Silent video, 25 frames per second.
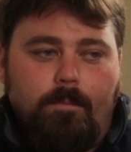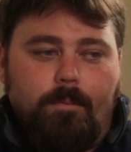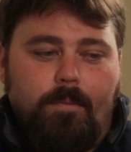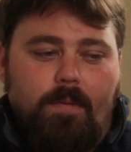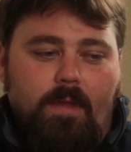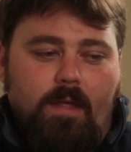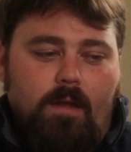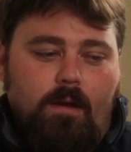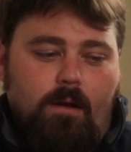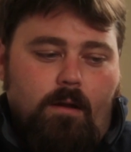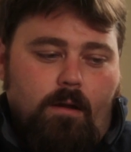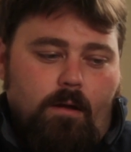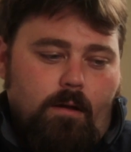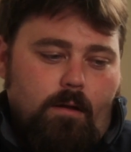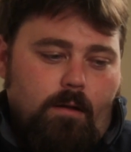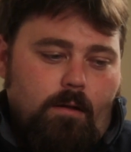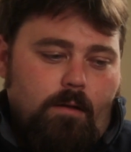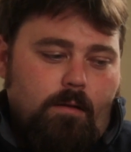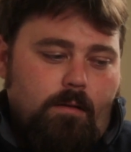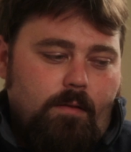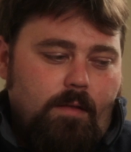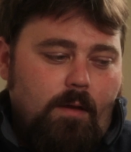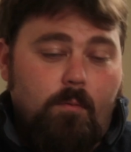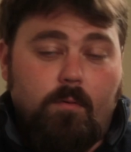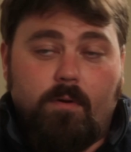And
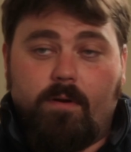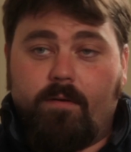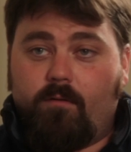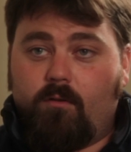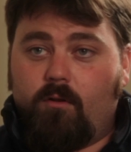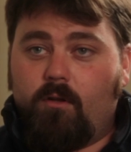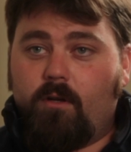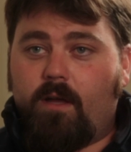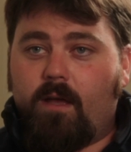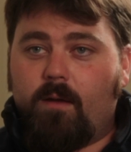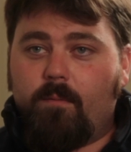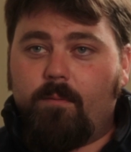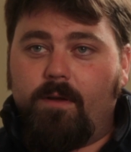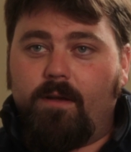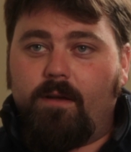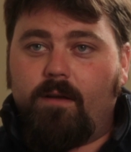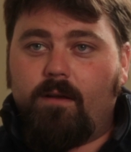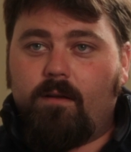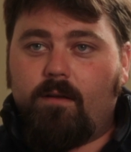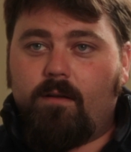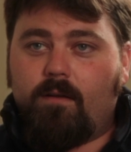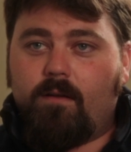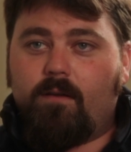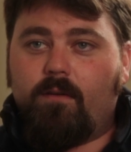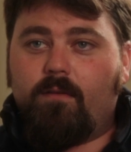they wouldn't even look at me
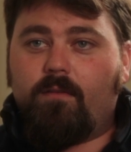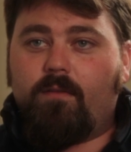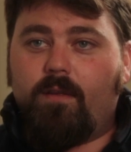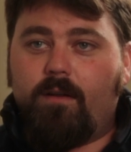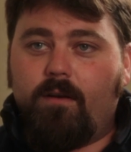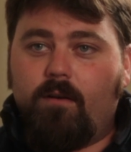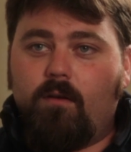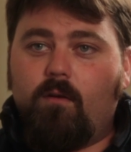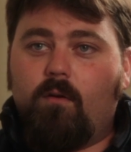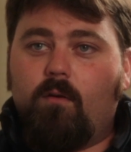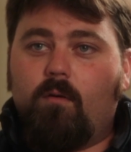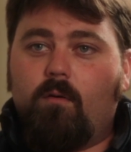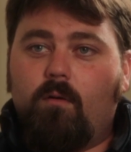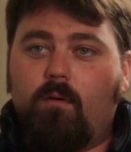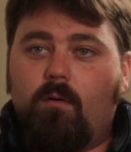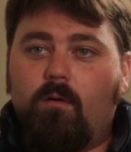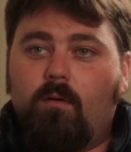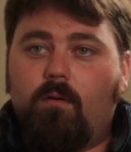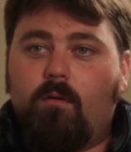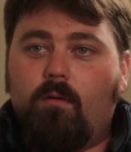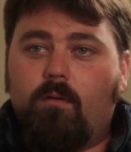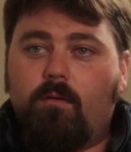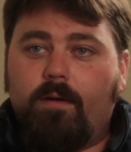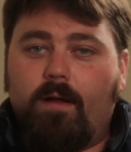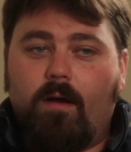because they knew.
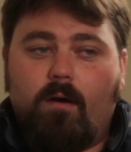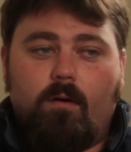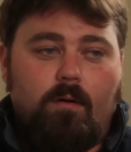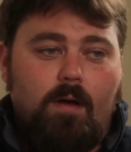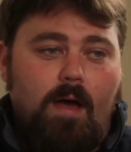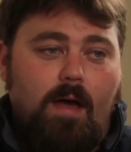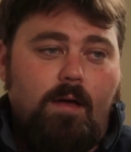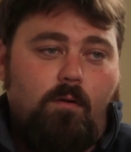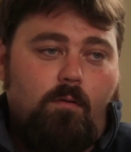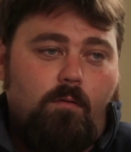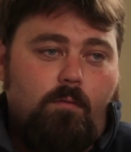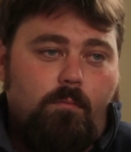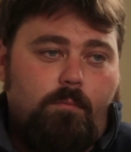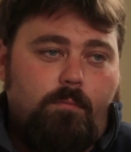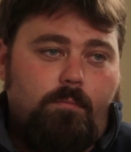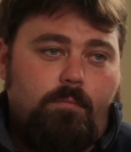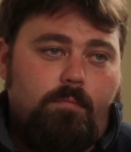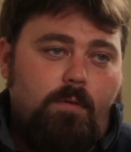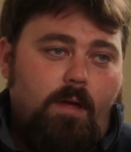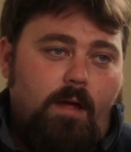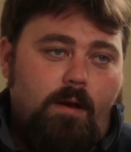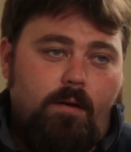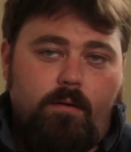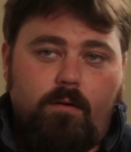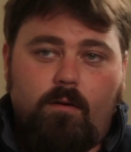Now, I don't,
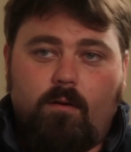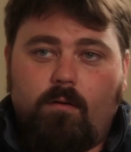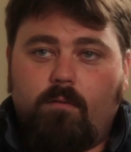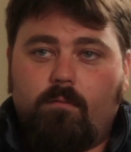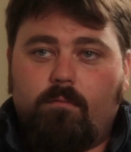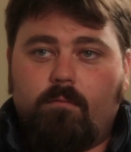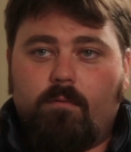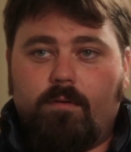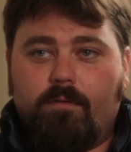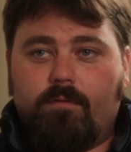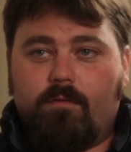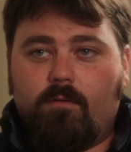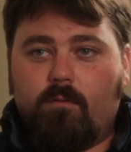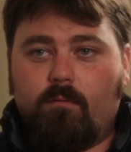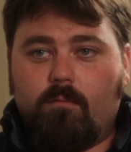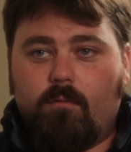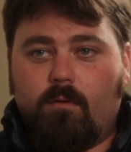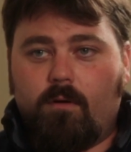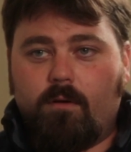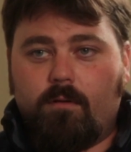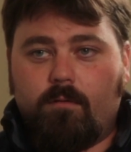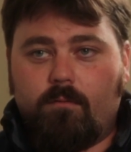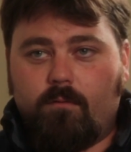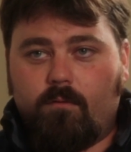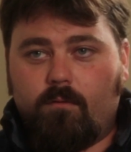if you
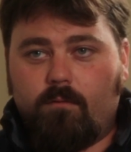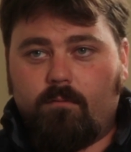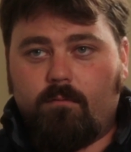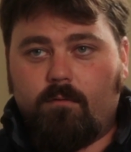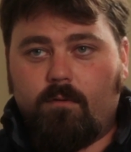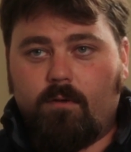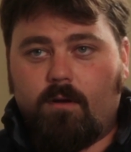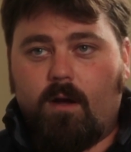want a